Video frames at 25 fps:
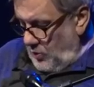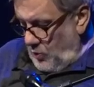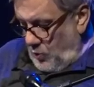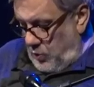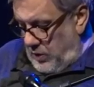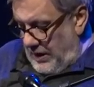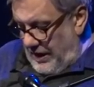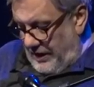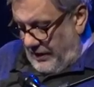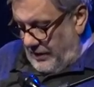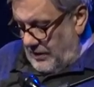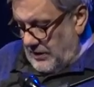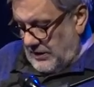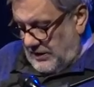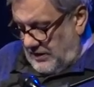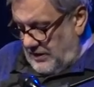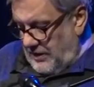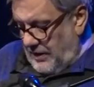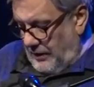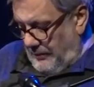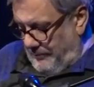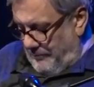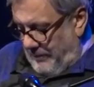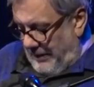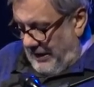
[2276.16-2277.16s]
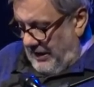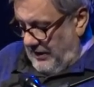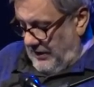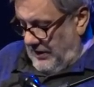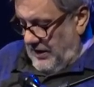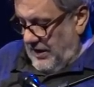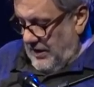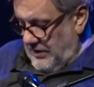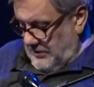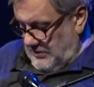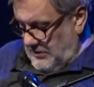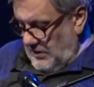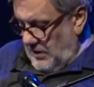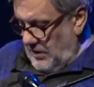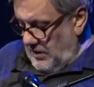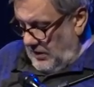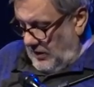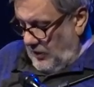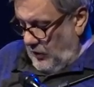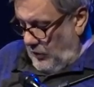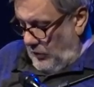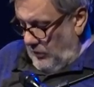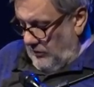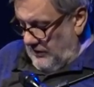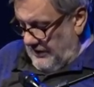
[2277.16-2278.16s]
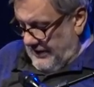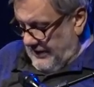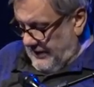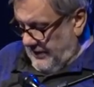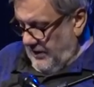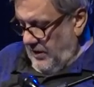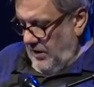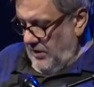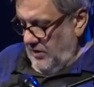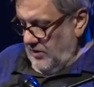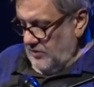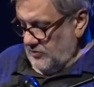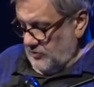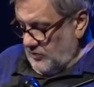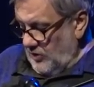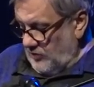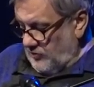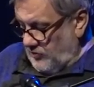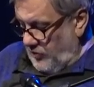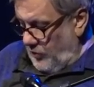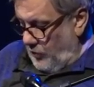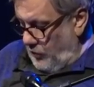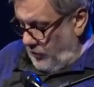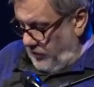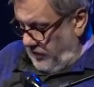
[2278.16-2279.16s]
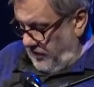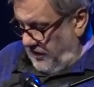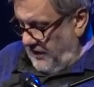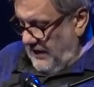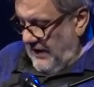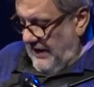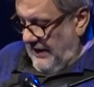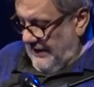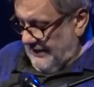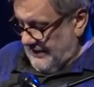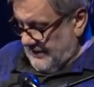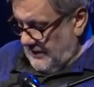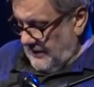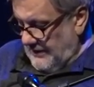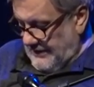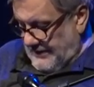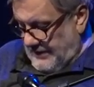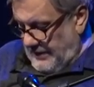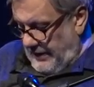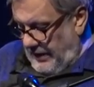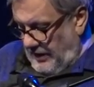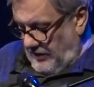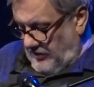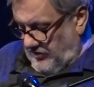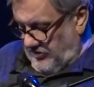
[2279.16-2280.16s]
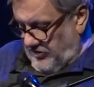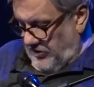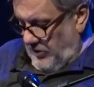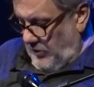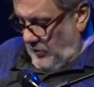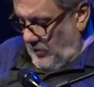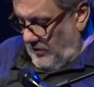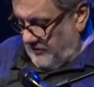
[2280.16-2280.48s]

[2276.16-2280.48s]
We are here back at Lacan's The Truth Has the Structure